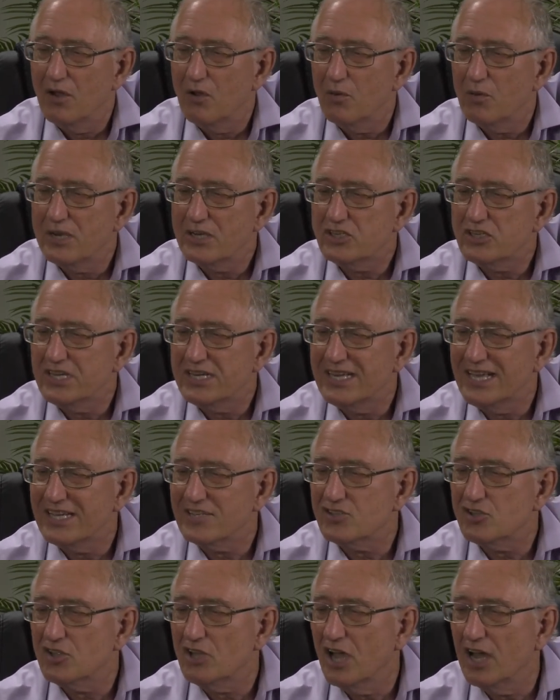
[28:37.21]
when she
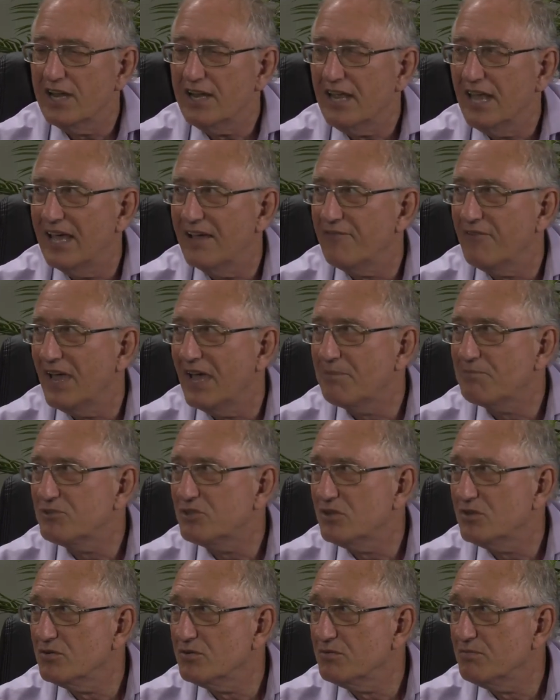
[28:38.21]
does not have
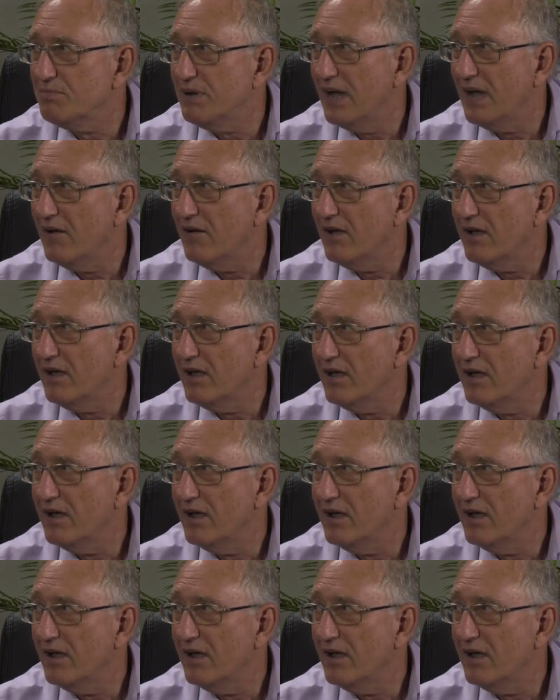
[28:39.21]
absolute power.